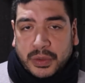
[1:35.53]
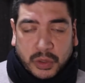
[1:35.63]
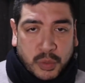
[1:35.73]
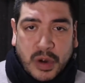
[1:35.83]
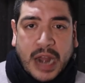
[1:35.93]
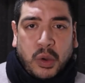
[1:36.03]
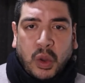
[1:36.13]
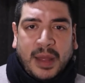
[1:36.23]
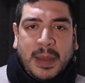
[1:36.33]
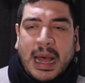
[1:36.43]
your brand all
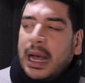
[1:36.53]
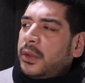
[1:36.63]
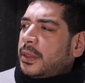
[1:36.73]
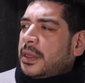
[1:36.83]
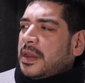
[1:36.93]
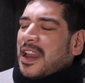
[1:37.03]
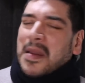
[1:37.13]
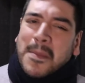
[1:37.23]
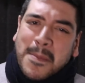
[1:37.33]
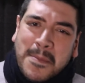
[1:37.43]
about,
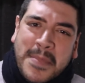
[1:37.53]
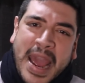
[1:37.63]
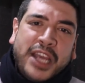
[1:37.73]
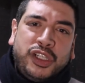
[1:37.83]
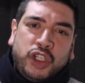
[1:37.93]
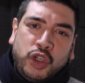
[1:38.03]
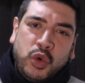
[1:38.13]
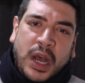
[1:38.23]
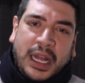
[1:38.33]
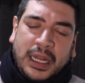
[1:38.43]
make sure